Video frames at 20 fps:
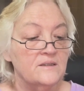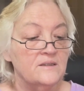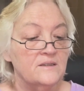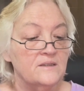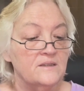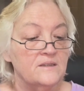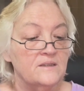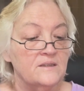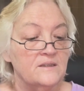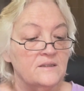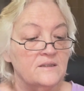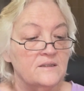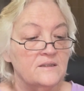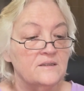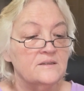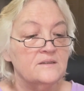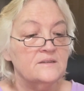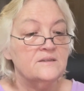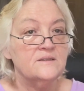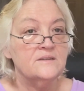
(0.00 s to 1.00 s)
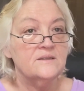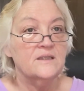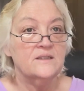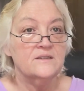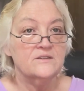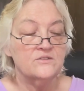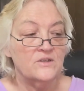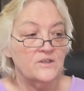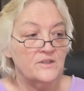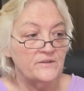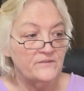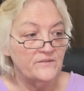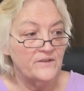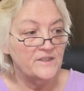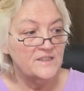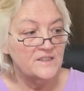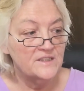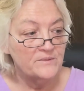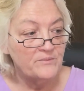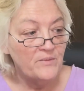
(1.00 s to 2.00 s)
i trying to
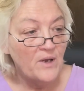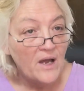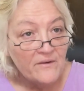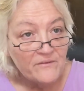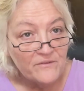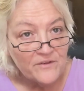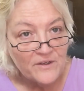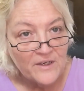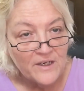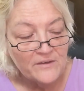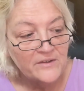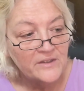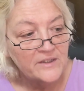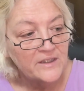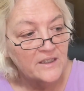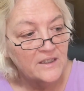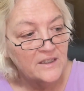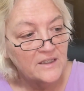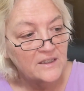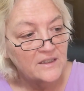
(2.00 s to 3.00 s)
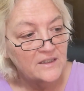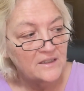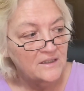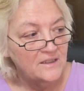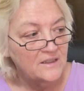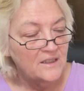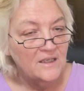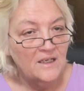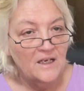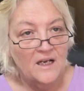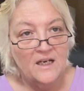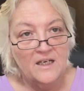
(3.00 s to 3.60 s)
find a spot for everything.